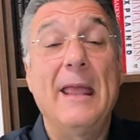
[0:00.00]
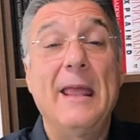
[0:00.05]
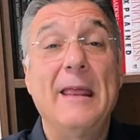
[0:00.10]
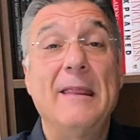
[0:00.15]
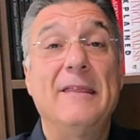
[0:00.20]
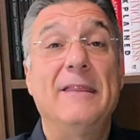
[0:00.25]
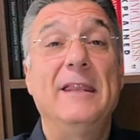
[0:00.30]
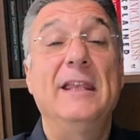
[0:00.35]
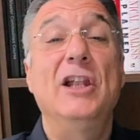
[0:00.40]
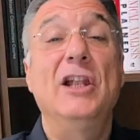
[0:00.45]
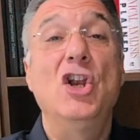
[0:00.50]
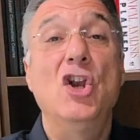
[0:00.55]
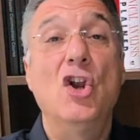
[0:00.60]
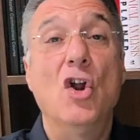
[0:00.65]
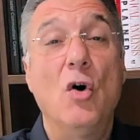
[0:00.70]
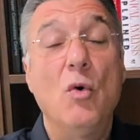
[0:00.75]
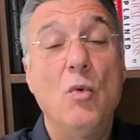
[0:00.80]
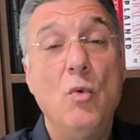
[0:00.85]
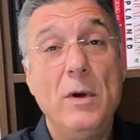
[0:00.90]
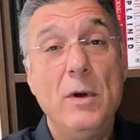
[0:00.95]
the
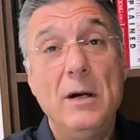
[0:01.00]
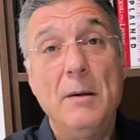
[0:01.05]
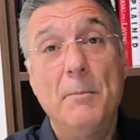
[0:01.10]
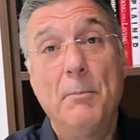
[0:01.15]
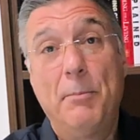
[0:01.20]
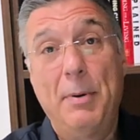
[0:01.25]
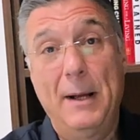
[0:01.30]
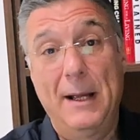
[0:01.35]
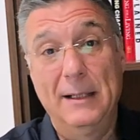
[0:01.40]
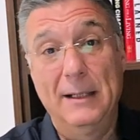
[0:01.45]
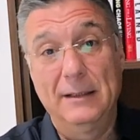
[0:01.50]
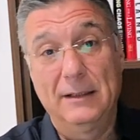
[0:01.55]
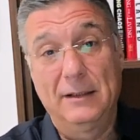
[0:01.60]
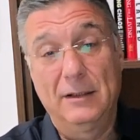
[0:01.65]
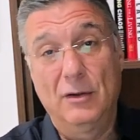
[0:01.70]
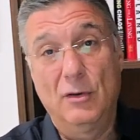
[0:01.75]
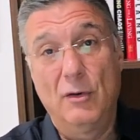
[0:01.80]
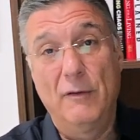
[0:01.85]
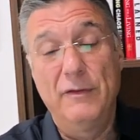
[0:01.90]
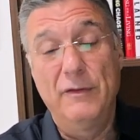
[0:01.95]
lower band
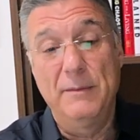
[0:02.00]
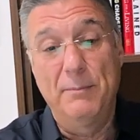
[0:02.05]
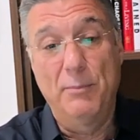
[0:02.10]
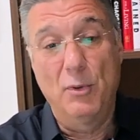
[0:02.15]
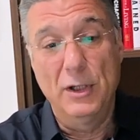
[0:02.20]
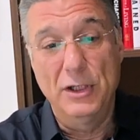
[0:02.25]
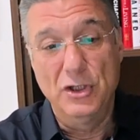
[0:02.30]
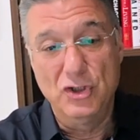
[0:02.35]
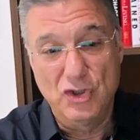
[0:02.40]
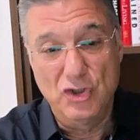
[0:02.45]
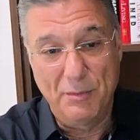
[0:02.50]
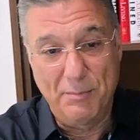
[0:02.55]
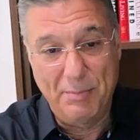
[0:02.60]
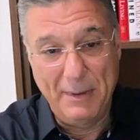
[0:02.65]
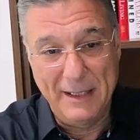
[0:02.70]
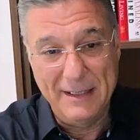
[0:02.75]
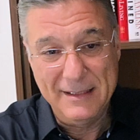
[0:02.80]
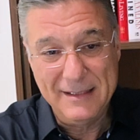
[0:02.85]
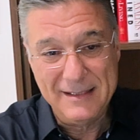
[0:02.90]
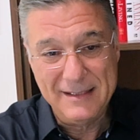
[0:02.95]
of the Bollinger
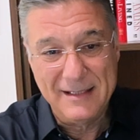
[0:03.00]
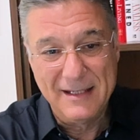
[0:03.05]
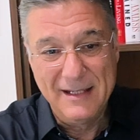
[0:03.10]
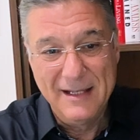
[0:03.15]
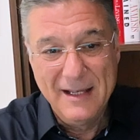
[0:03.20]
Bands.